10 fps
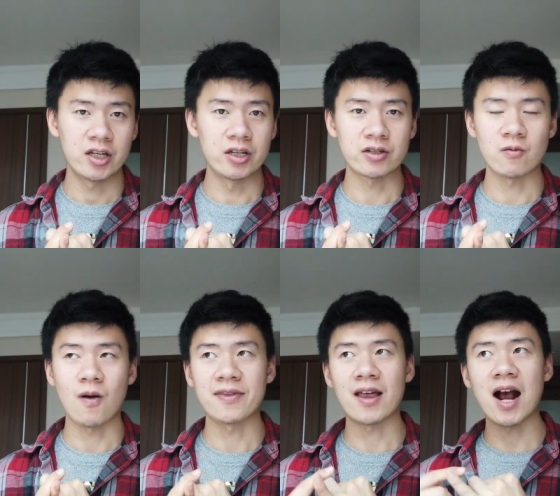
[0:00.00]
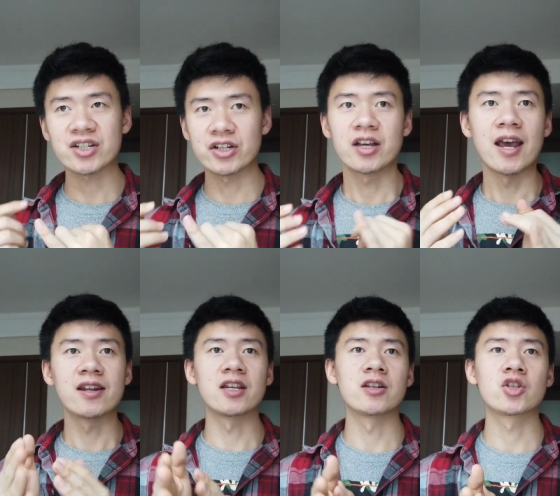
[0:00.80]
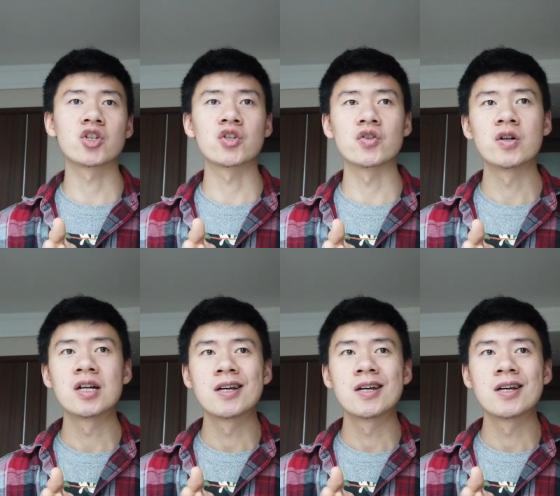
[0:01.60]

is the one that actually get into